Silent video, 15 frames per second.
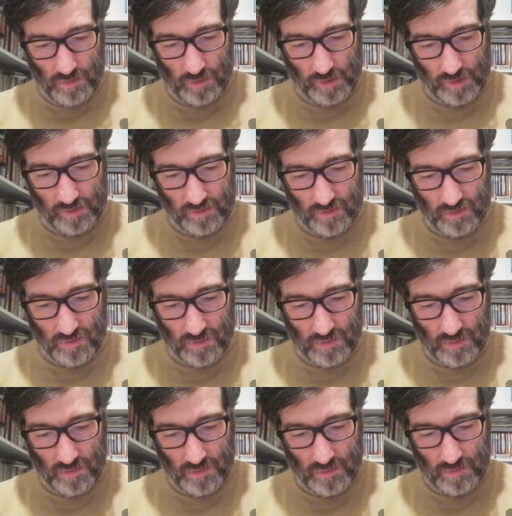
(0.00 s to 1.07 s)
Rich.
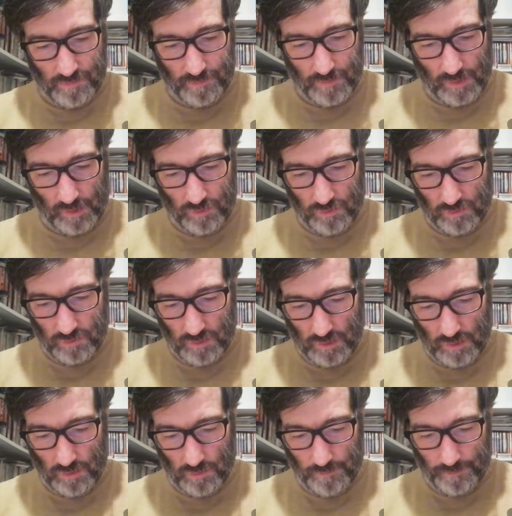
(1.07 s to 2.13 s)
I don't
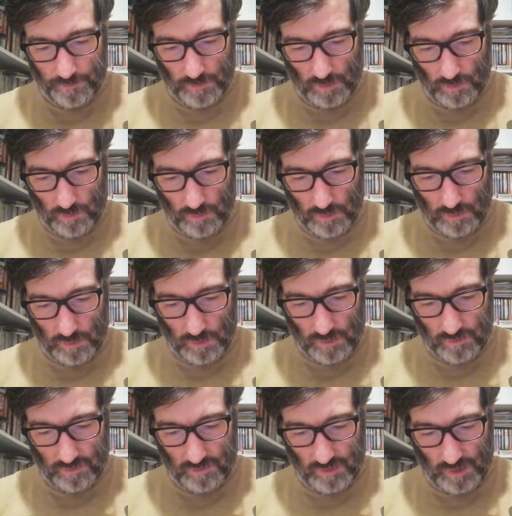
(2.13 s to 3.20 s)
know
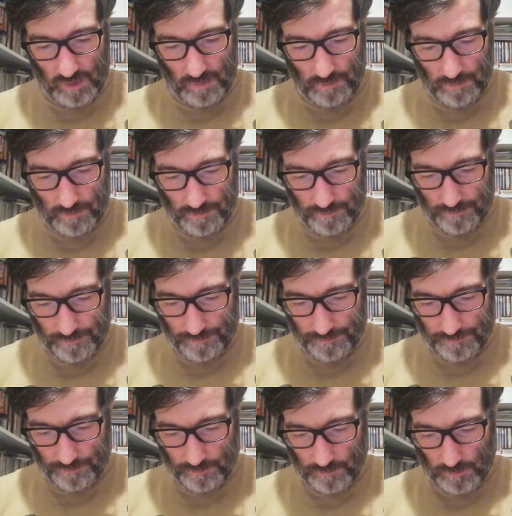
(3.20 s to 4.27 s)
his name.
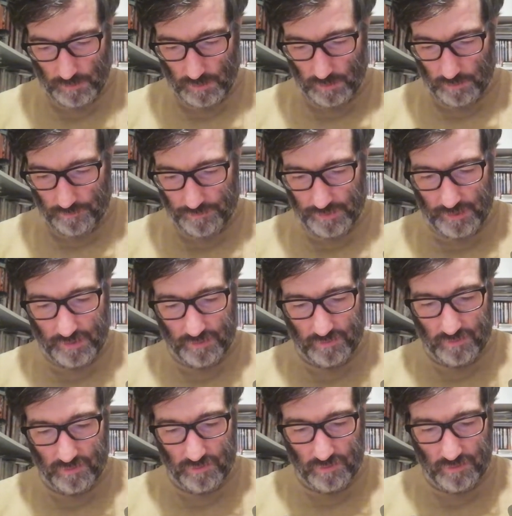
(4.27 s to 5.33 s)
I think
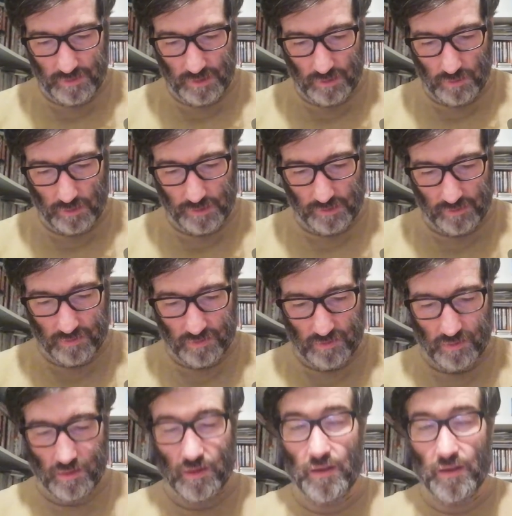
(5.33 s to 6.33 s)
it's Gino Rich.